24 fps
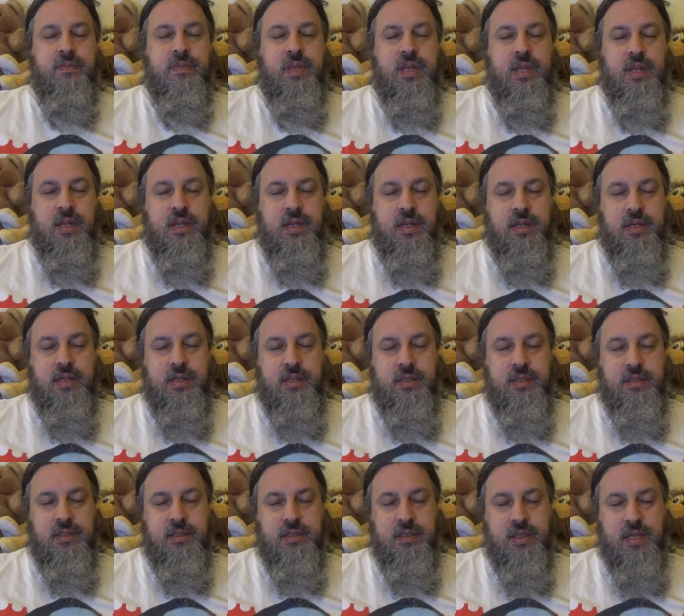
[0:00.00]

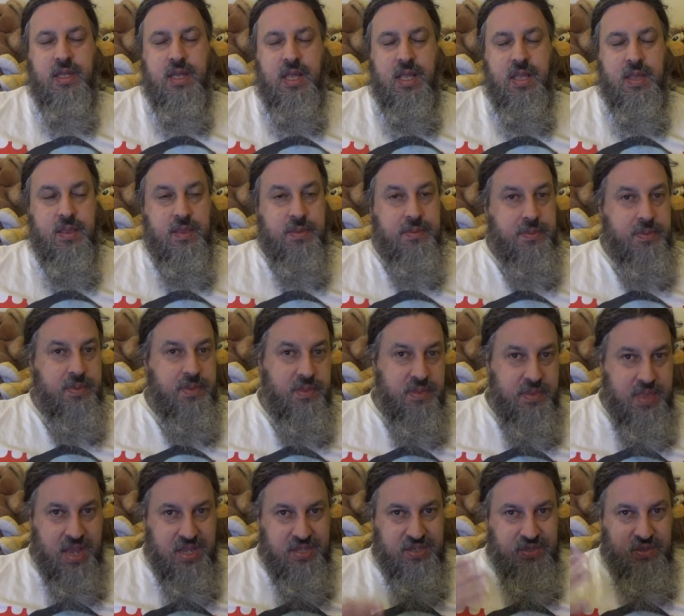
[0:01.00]
And
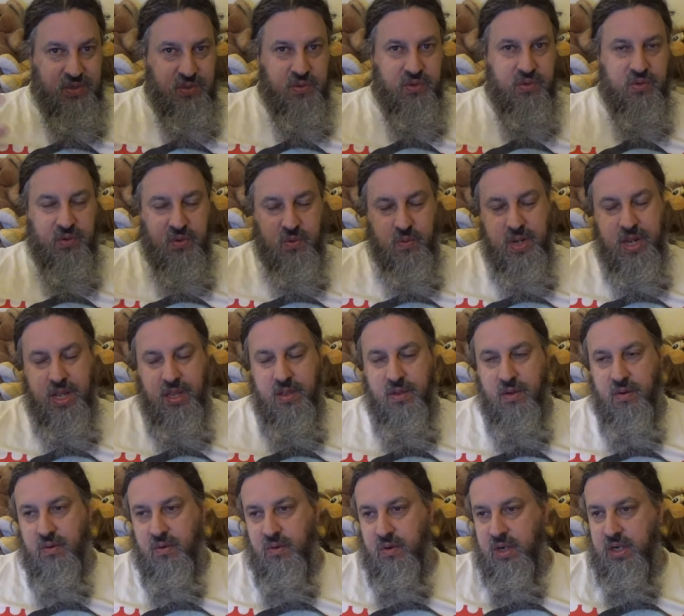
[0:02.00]
that's the sort of way I'll
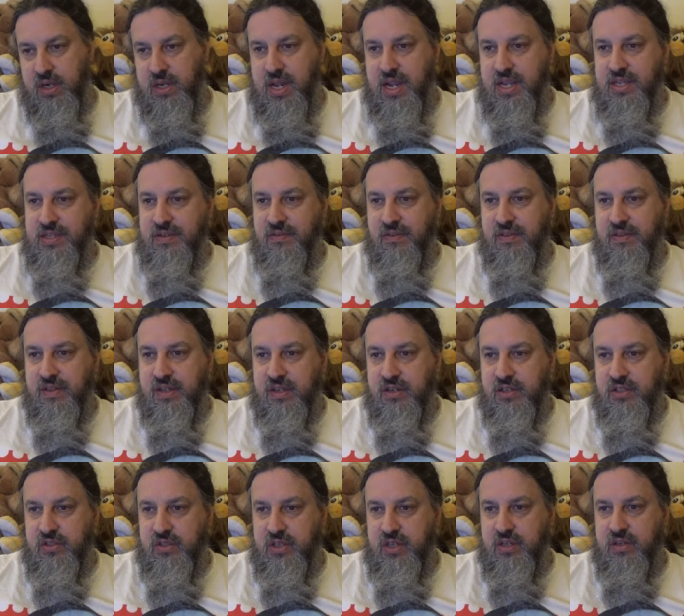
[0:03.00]
organize everything.
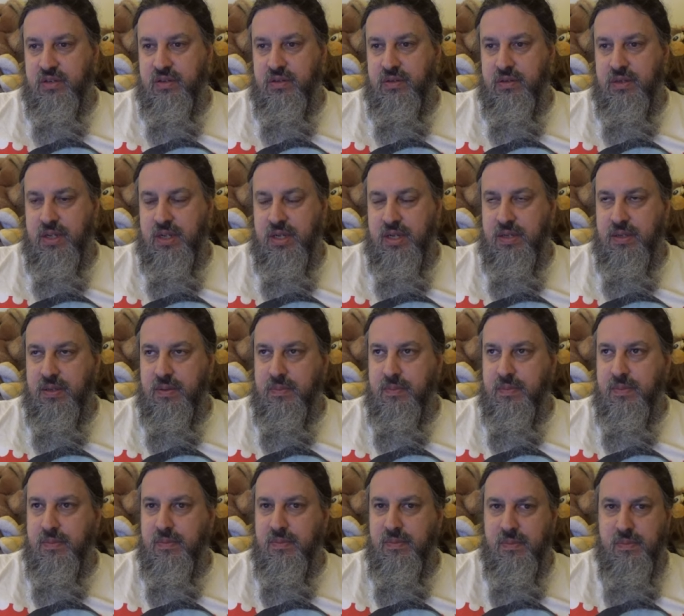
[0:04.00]
I'll show you
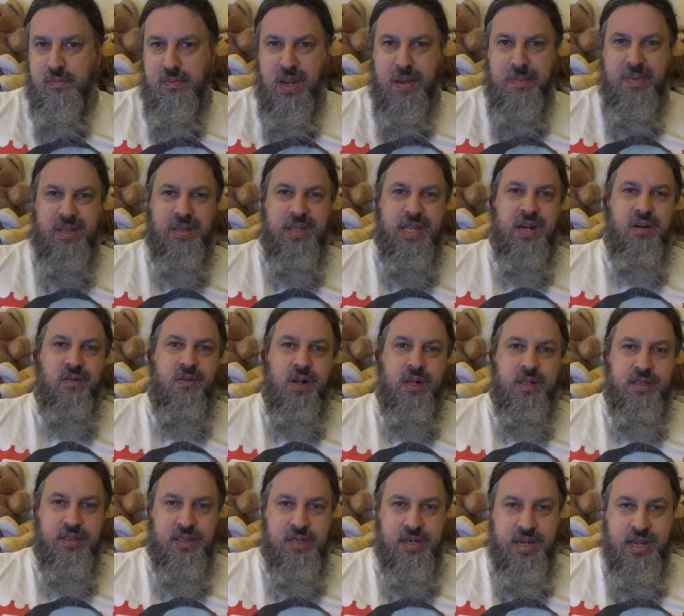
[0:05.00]
maybe later
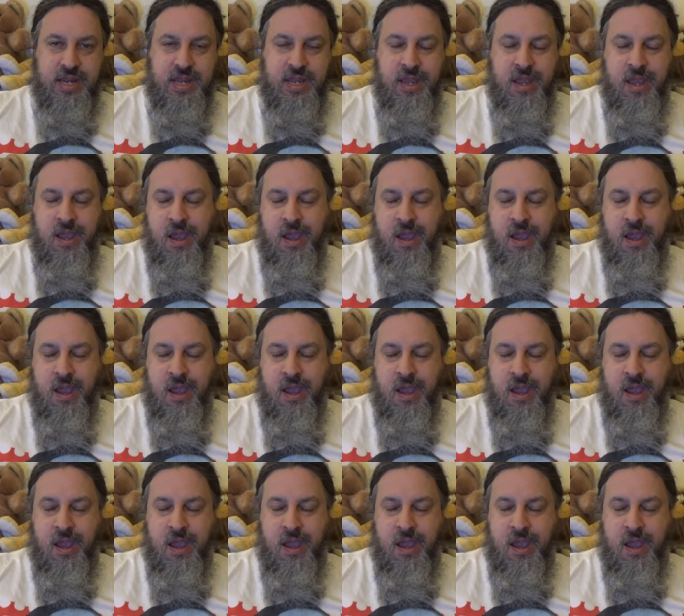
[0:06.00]
on today.